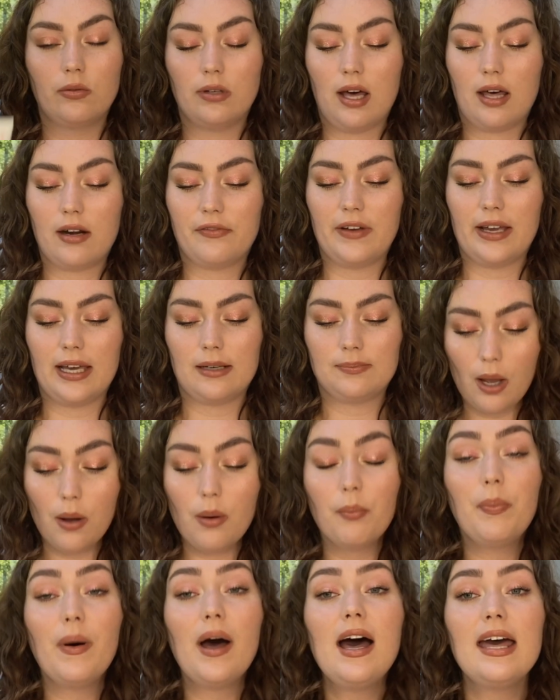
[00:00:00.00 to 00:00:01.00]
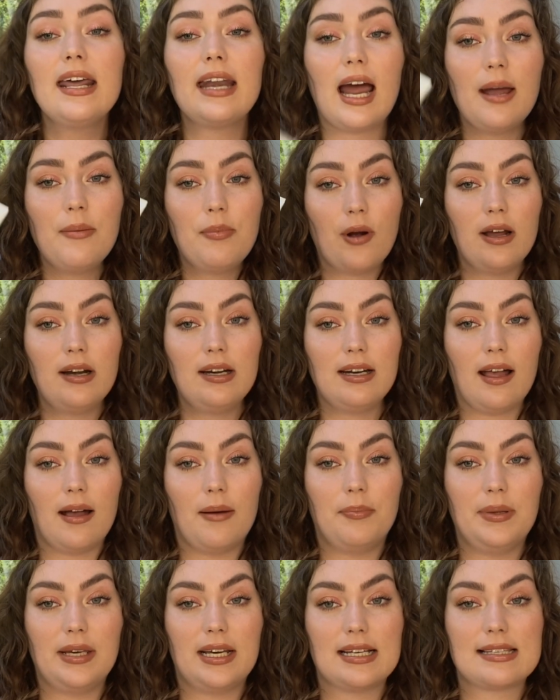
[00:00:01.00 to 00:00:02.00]
not a fan. But I brought it
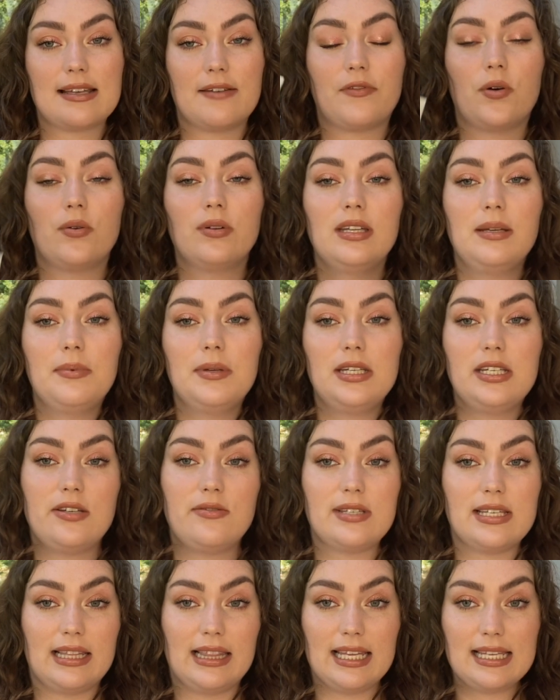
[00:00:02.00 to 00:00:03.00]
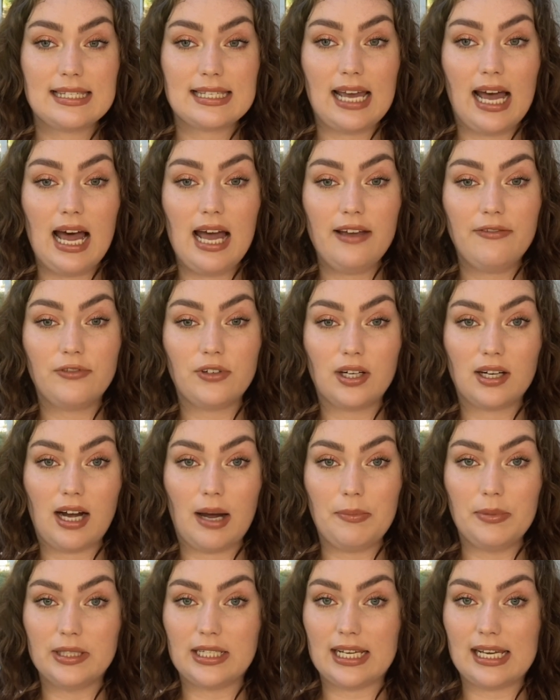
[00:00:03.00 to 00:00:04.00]
up because I've only been using this guy for a
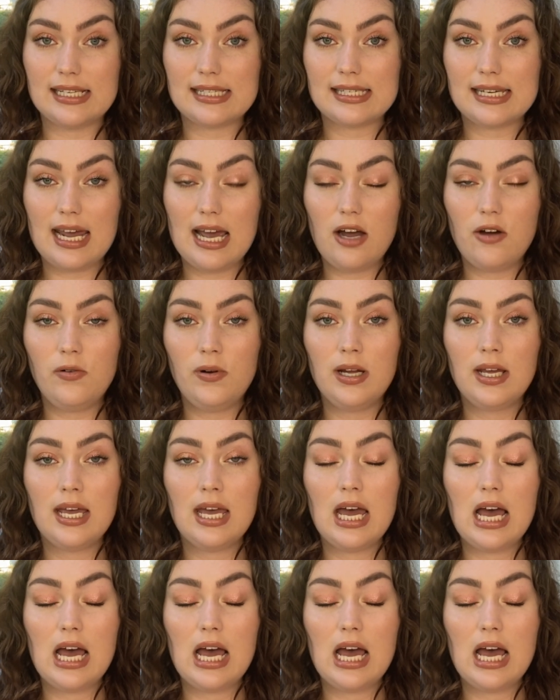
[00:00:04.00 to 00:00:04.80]
couple days now.